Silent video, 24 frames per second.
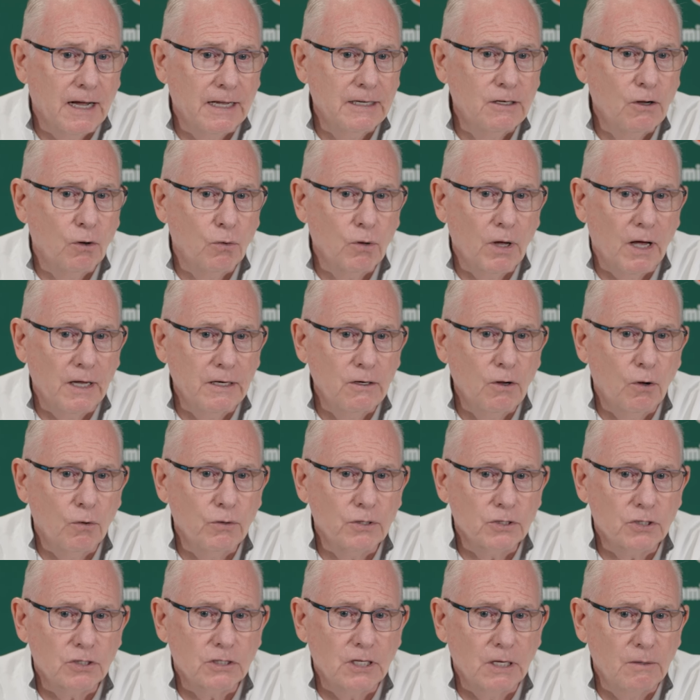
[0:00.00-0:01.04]
know
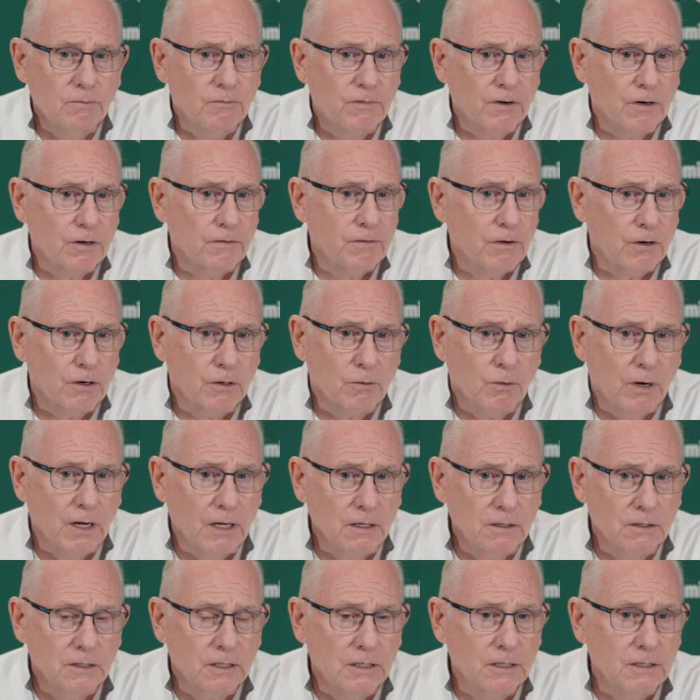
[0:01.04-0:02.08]
this team very, very
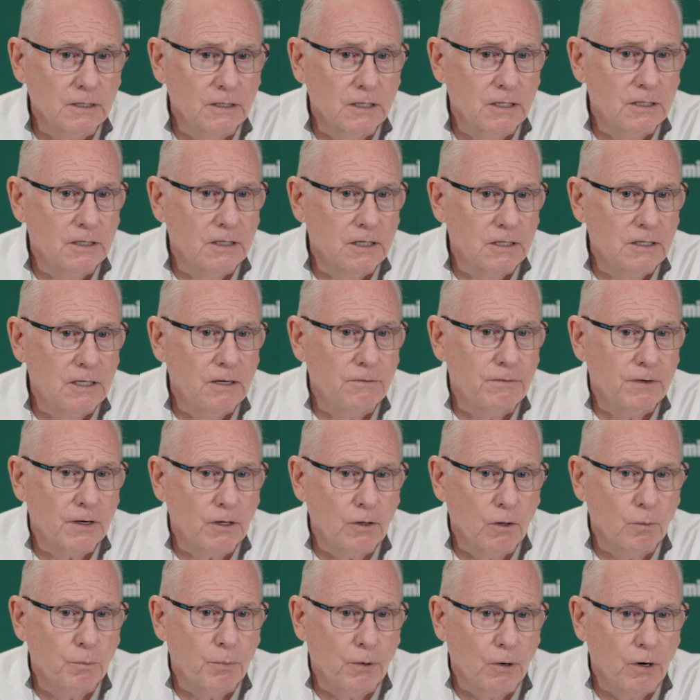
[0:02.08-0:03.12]
well. The
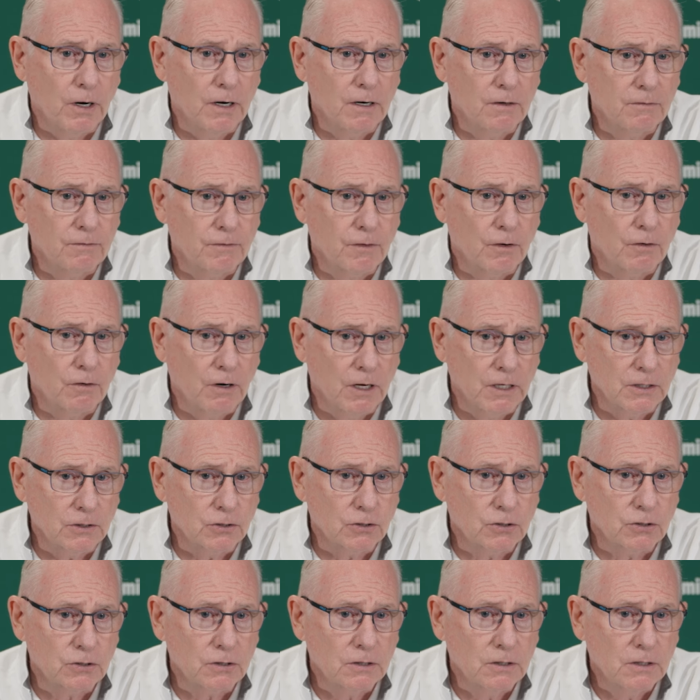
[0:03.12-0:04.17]
difficult part for
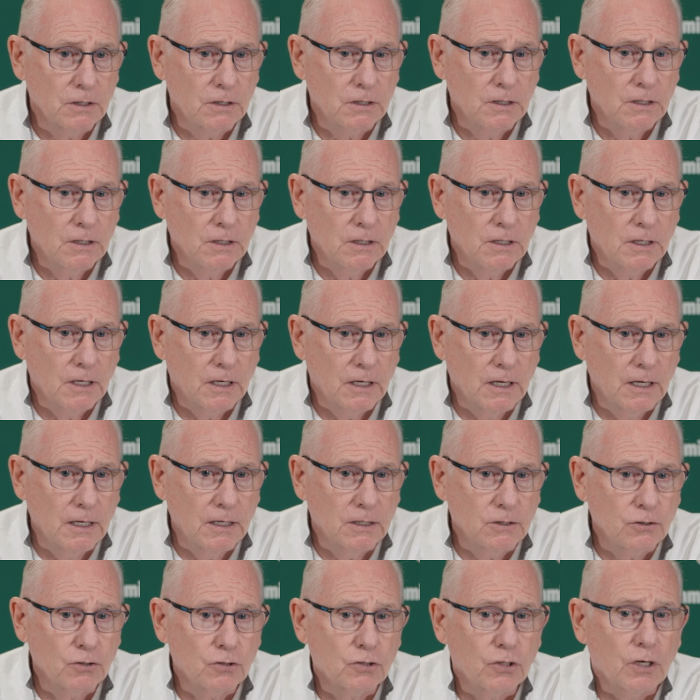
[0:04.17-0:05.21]
us
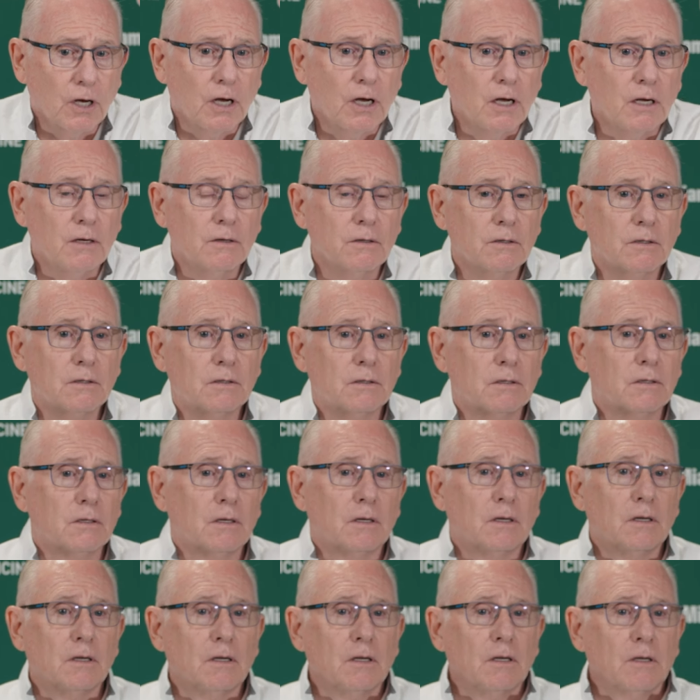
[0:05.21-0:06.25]
is
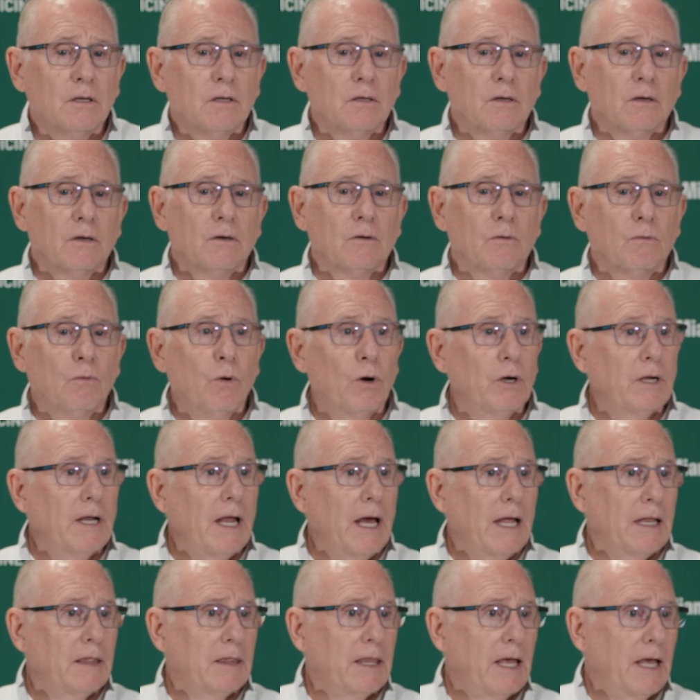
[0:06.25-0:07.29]
we're
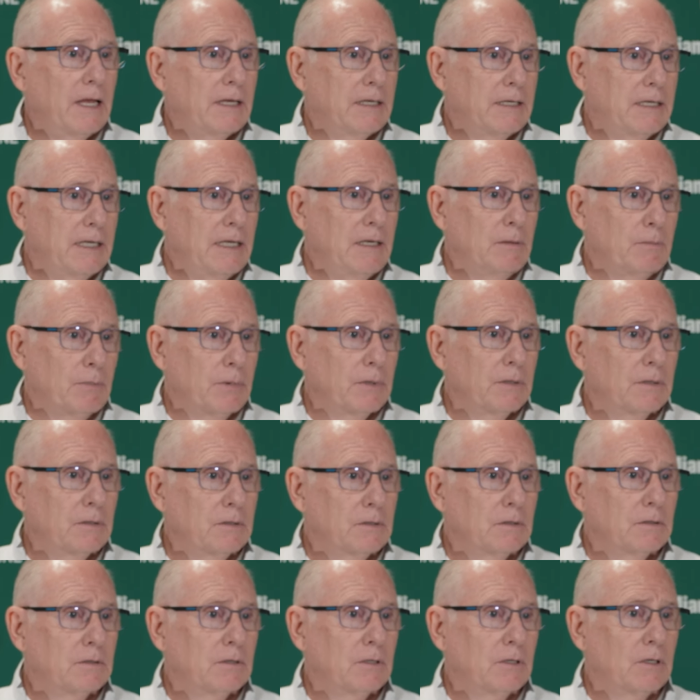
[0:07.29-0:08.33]
not that deep.
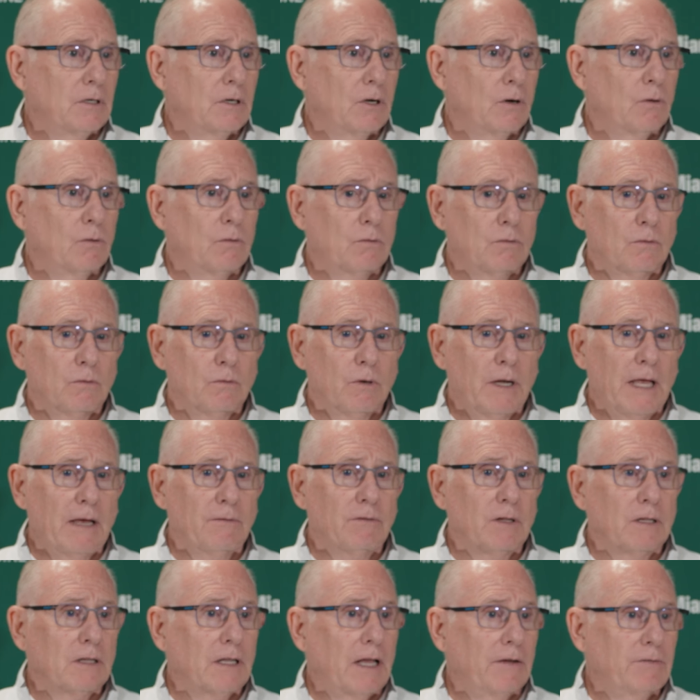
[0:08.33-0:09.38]
You know, we have
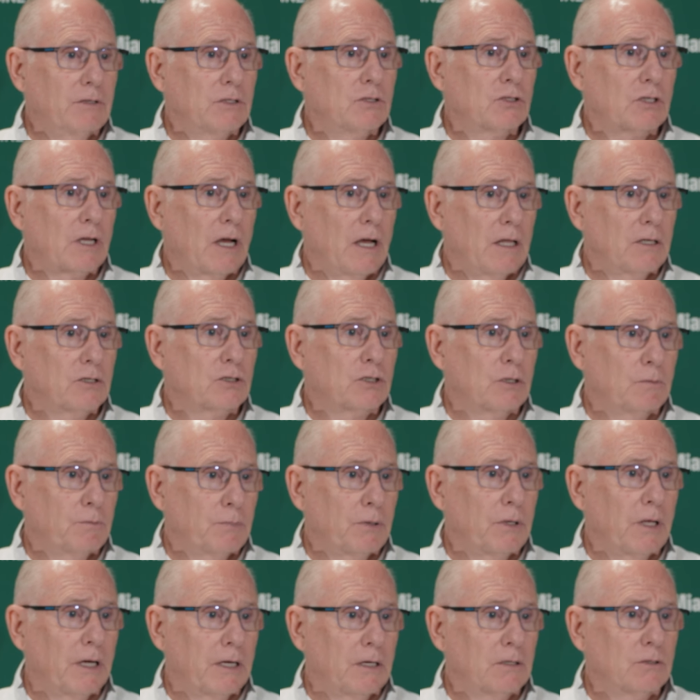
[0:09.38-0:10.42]
11 scholarship
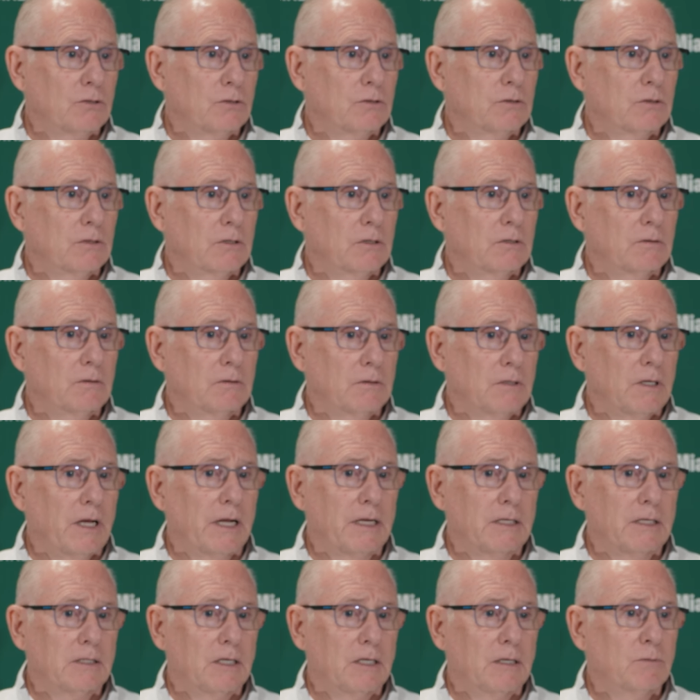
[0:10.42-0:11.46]
players. A
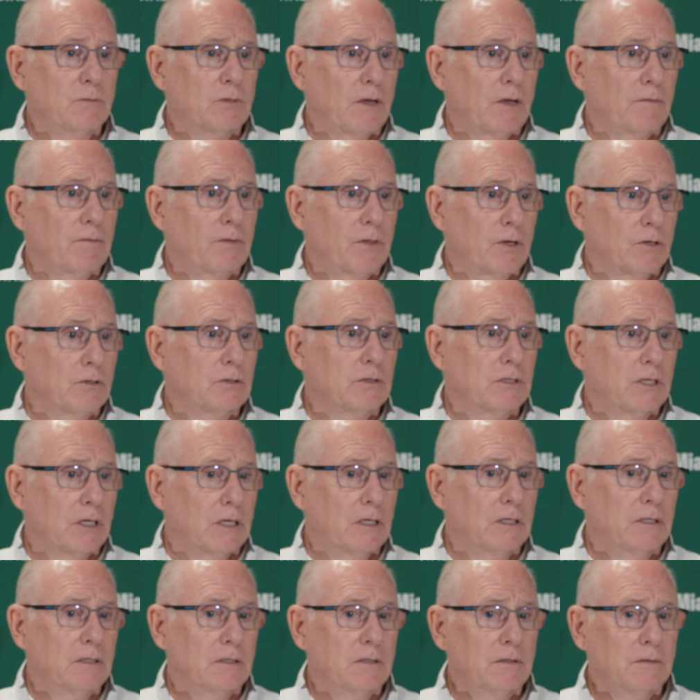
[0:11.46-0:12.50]
lot of teams have
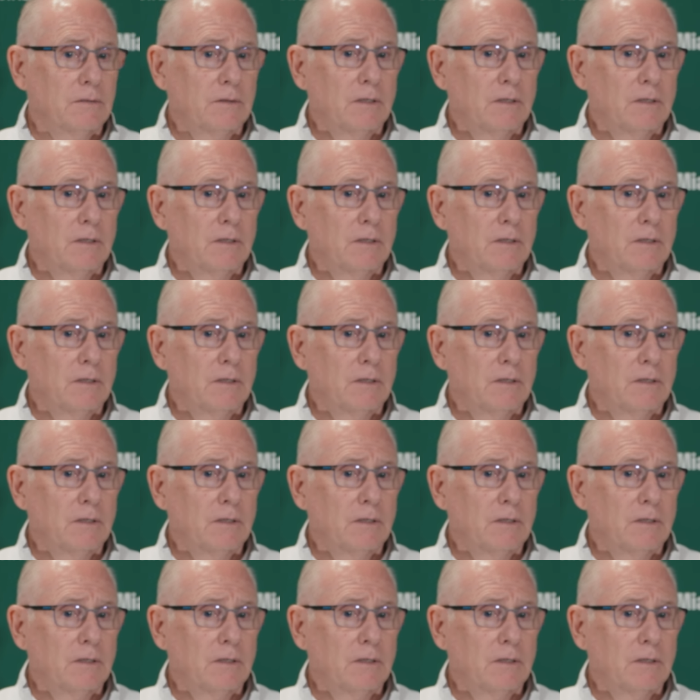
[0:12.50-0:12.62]
13.